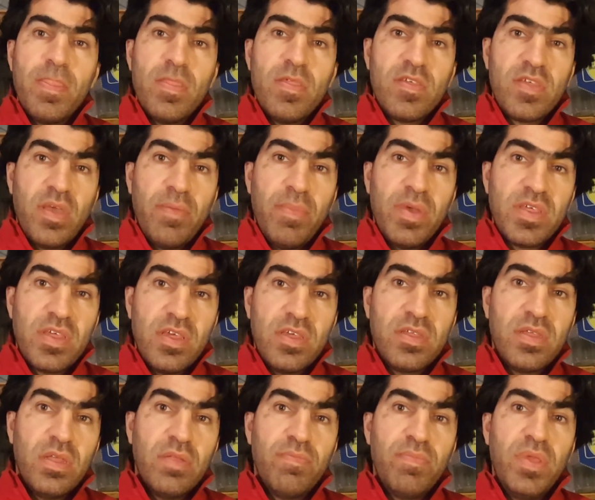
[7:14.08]
some
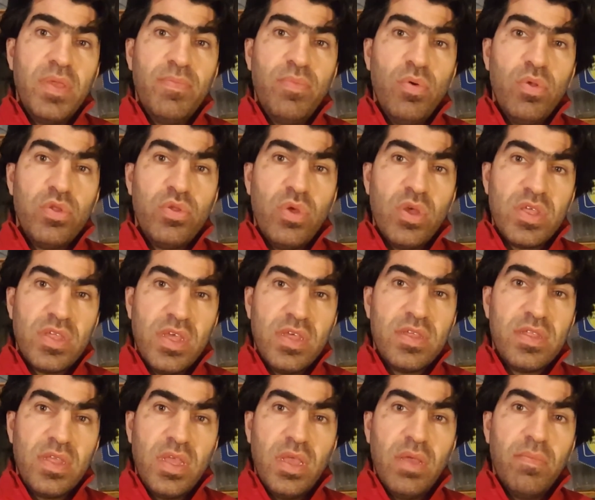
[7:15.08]
assistant people to
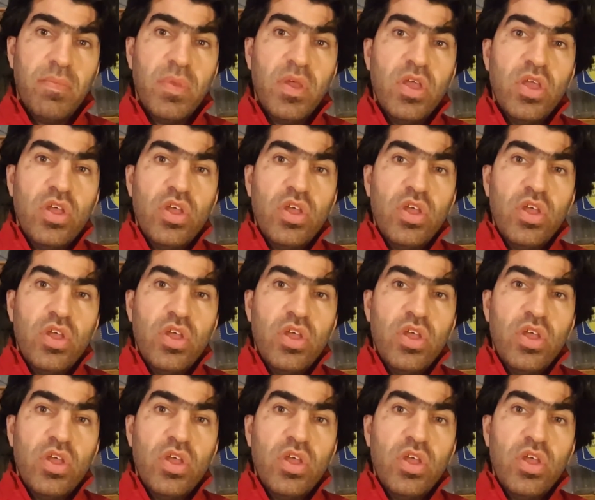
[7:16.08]
assist him